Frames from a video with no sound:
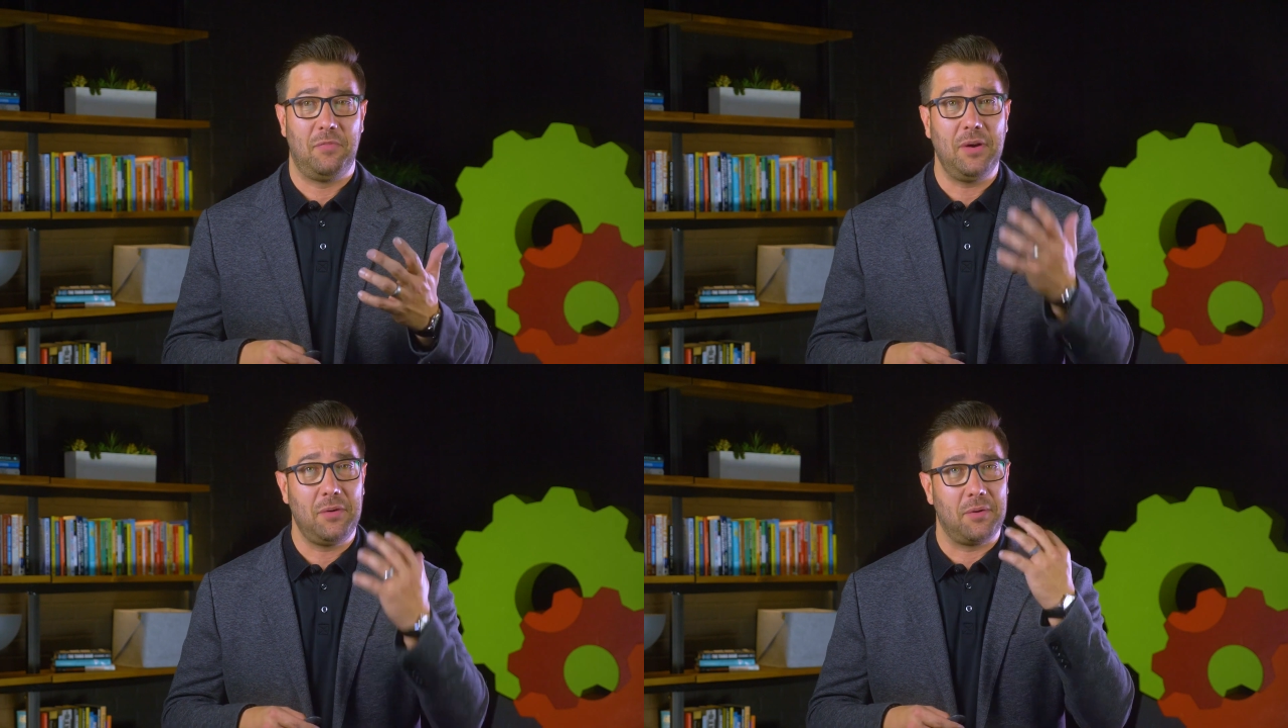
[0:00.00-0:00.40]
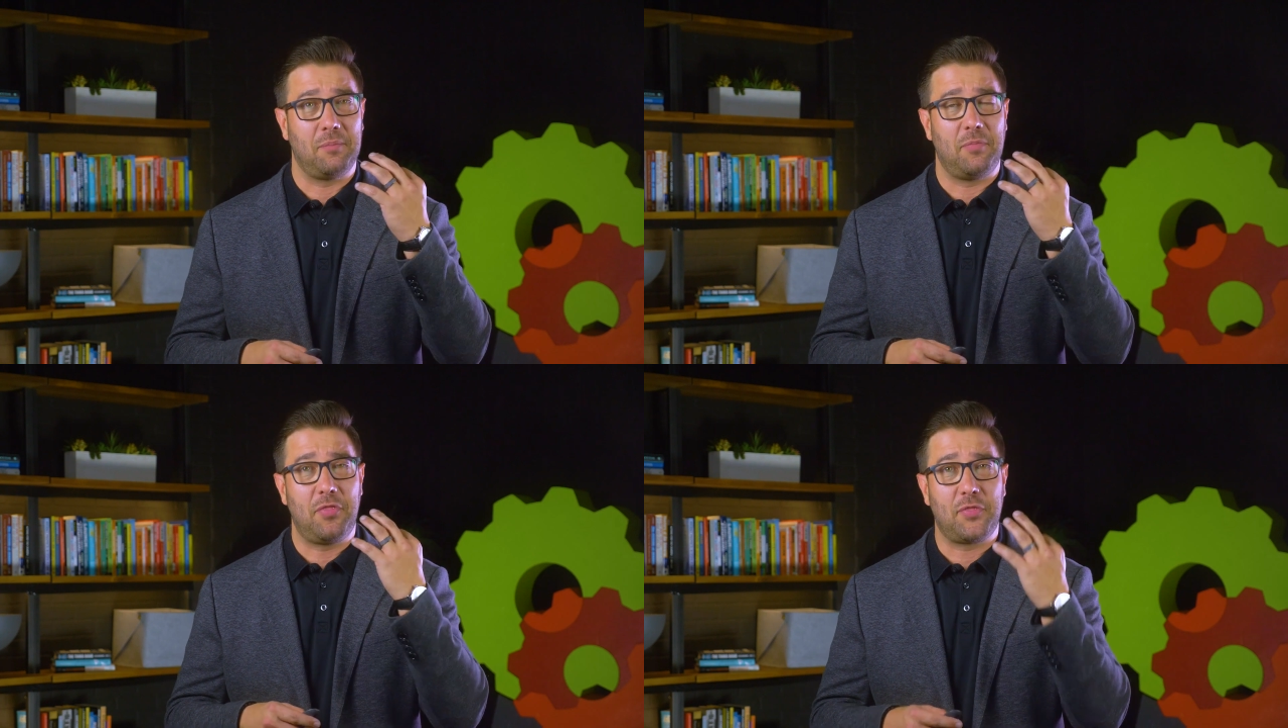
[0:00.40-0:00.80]
There are
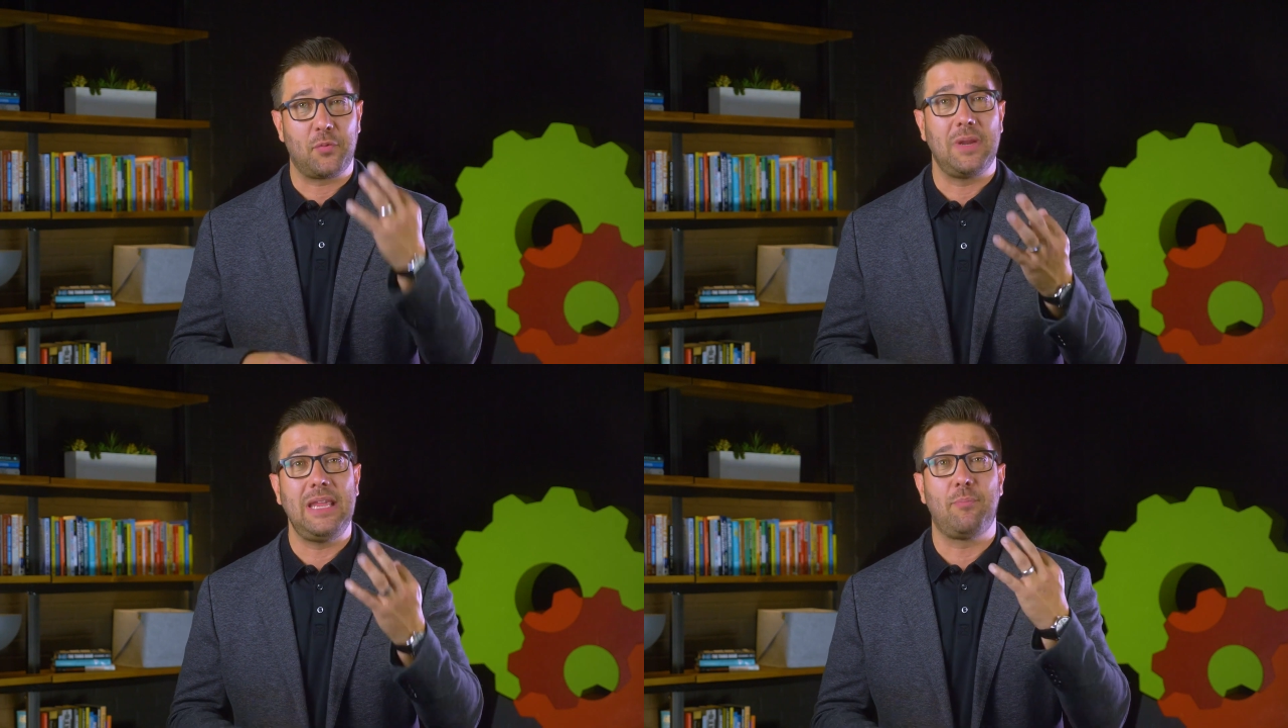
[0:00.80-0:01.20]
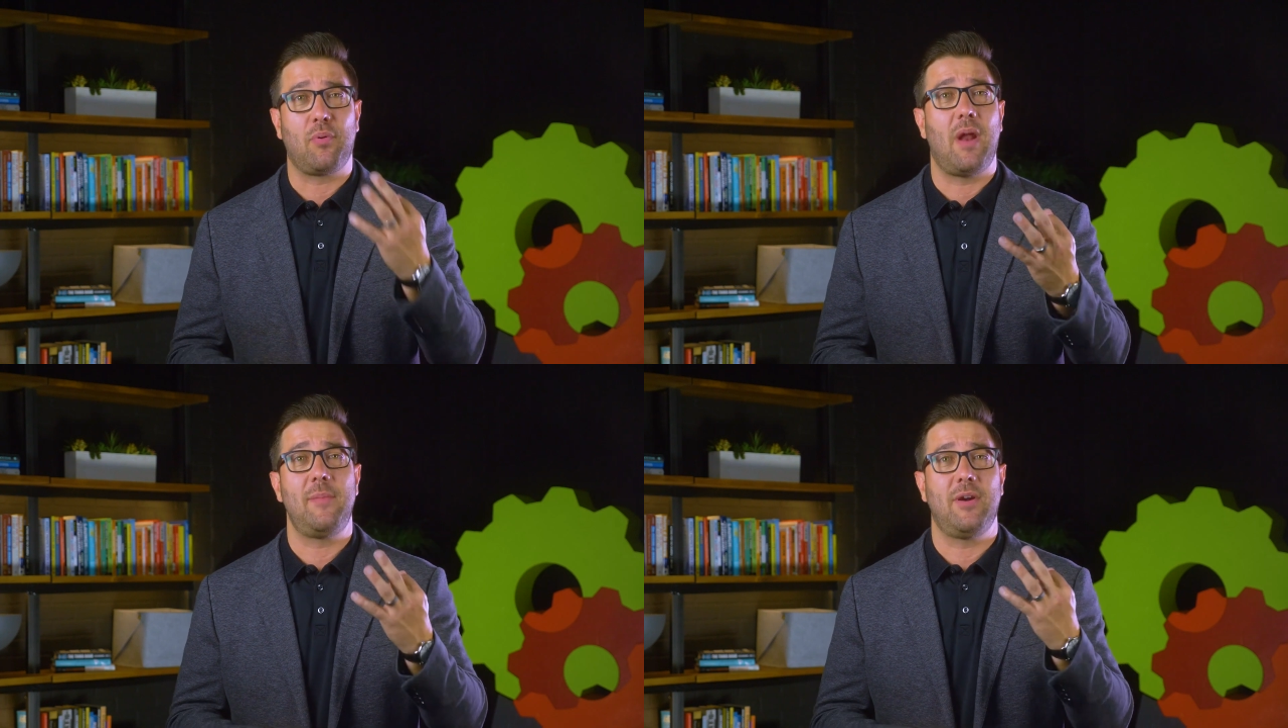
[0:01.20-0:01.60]
three
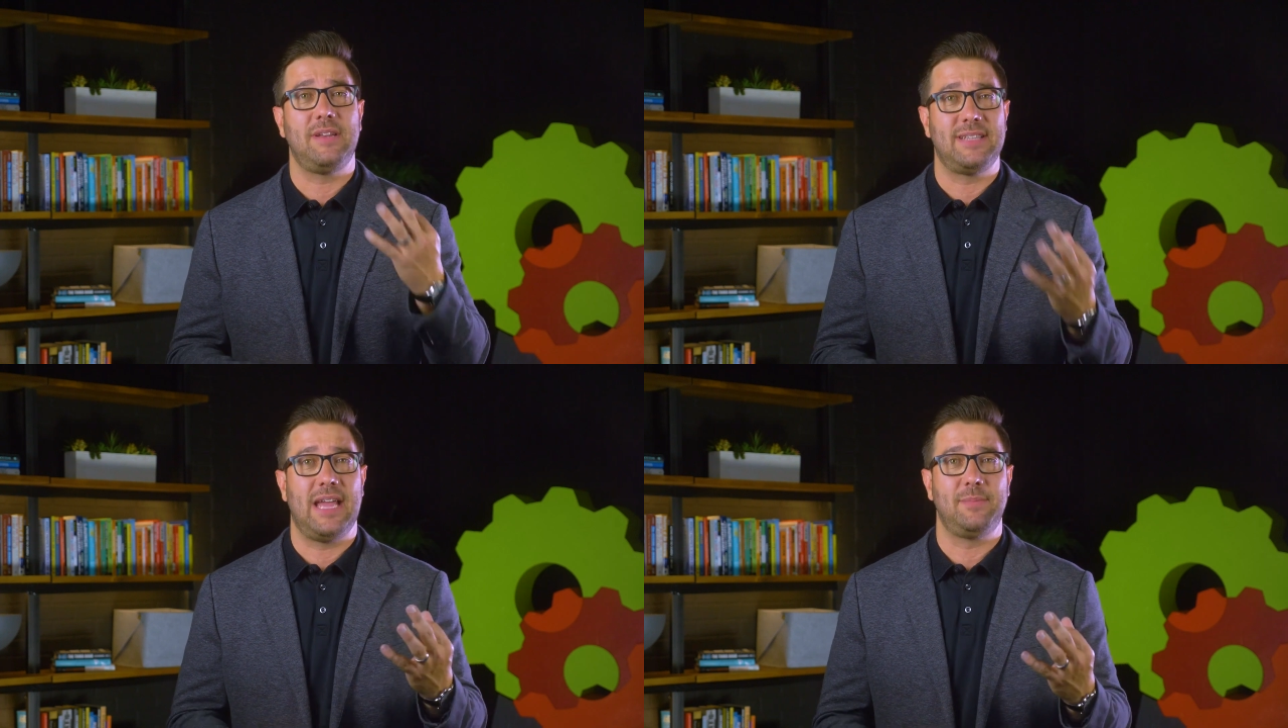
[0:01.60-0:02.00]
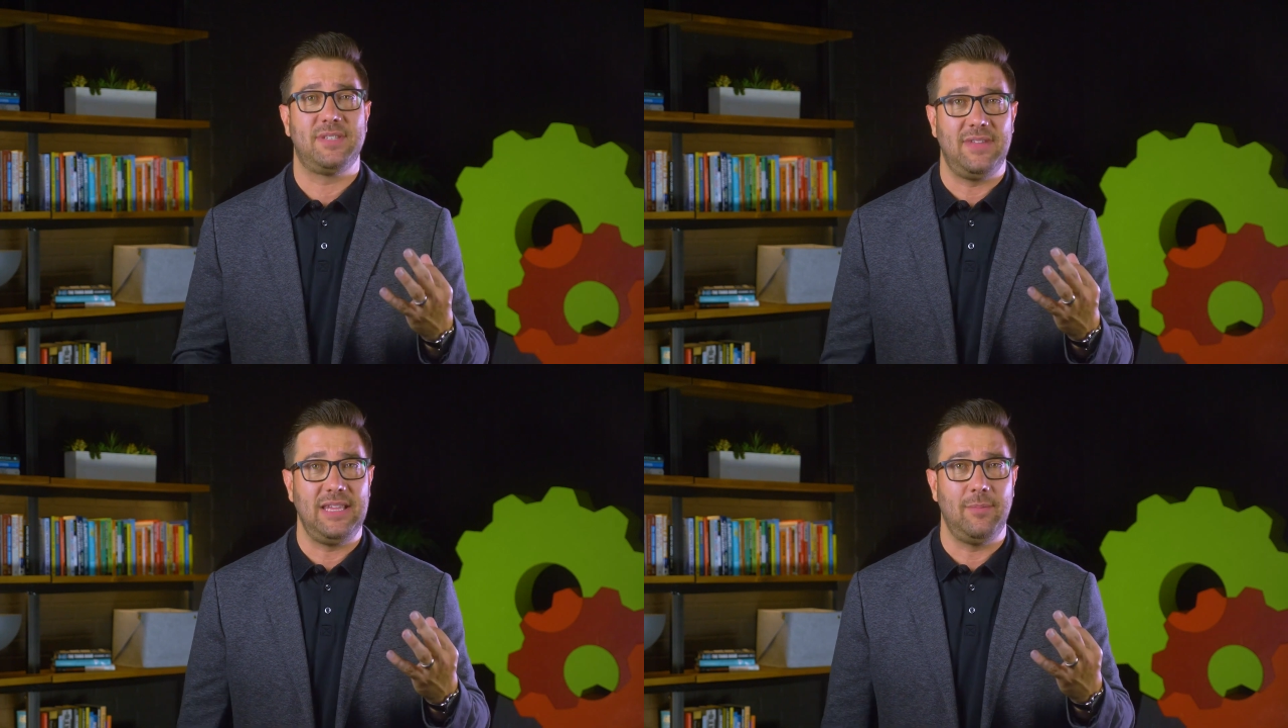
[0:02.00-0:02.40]
primary types
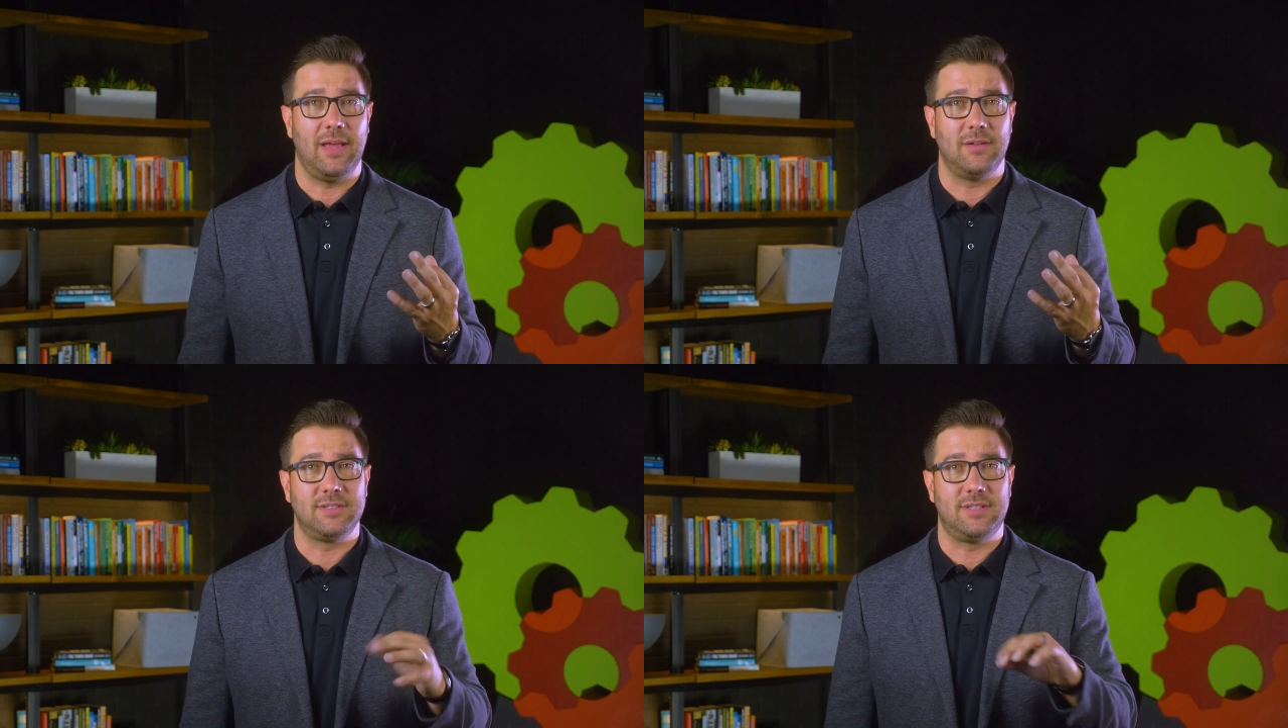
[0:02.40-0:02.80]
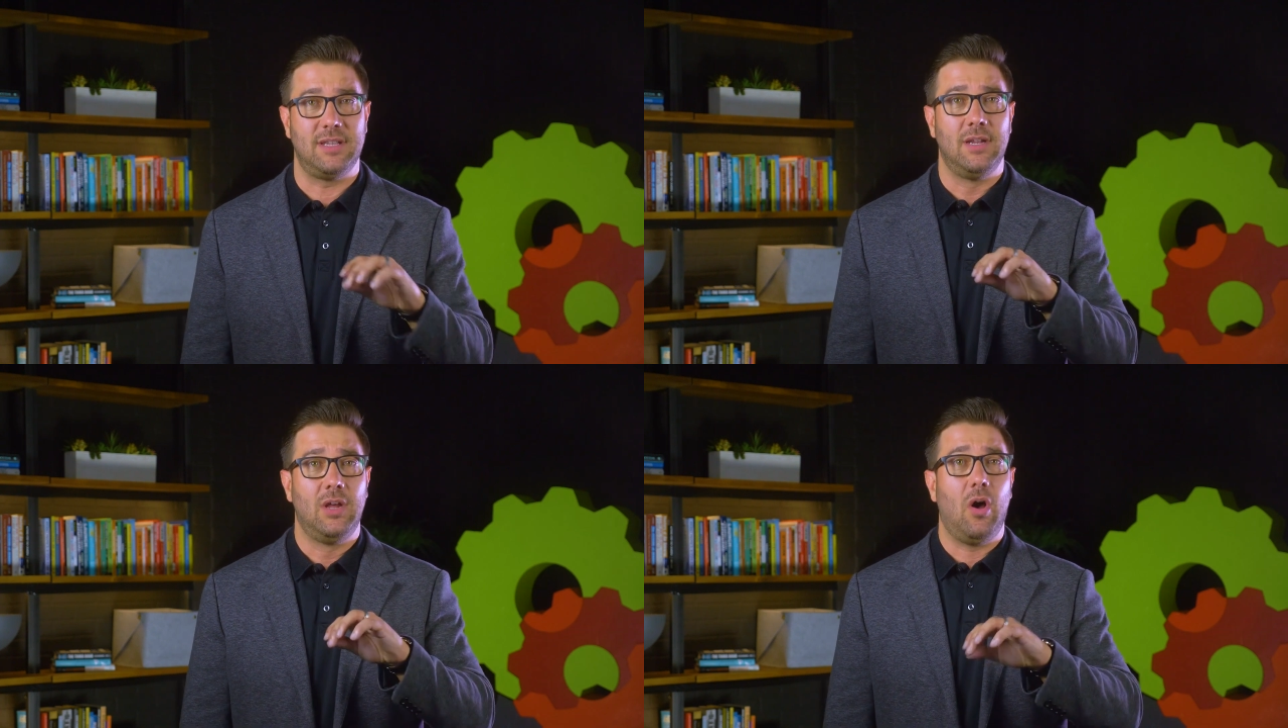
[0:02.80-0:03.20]
of emails that